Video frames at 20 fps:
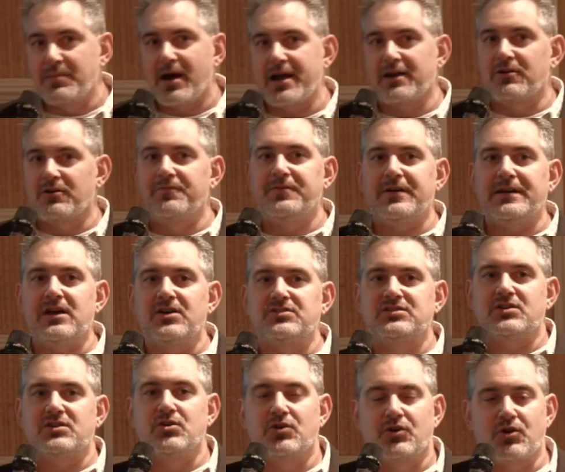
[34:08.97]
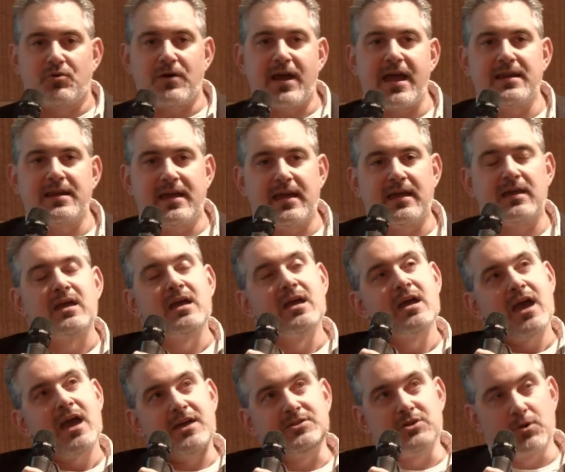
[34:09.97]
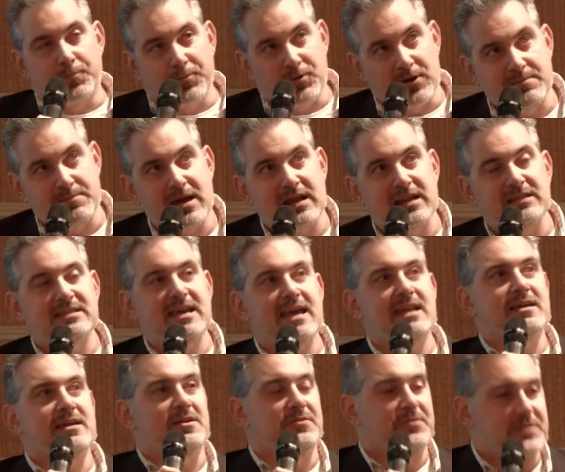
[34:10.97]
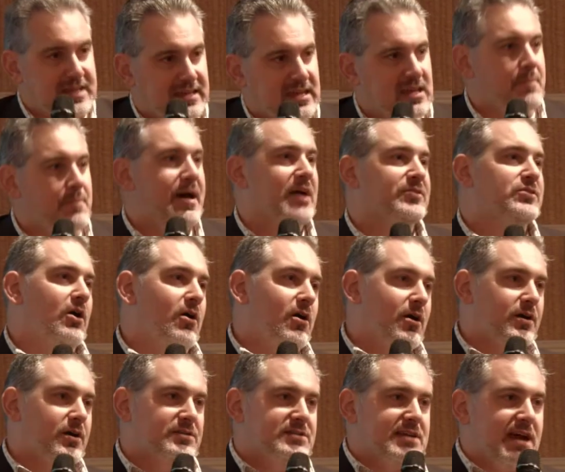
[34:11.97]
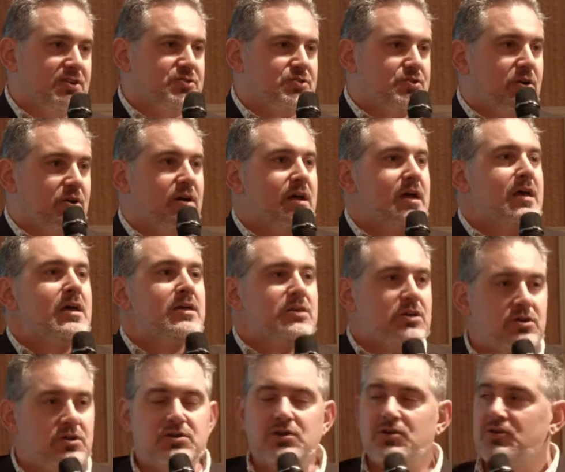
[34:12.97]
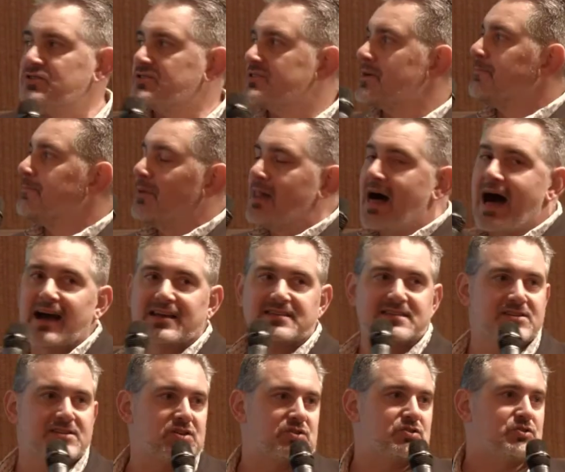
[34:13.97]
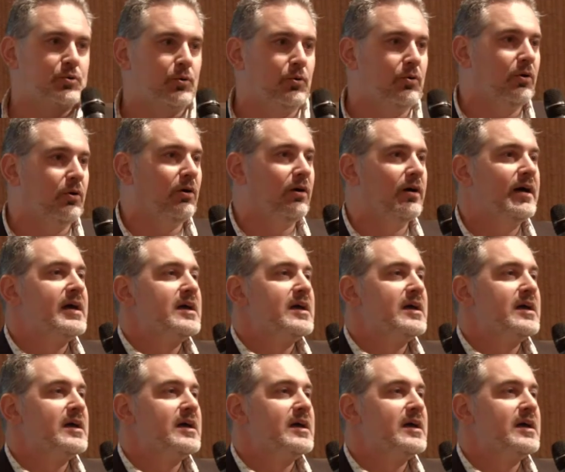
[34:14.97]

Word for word: micro videos that you're creating and you're premeditating and thinking about the architecture, you use the blocks as a tool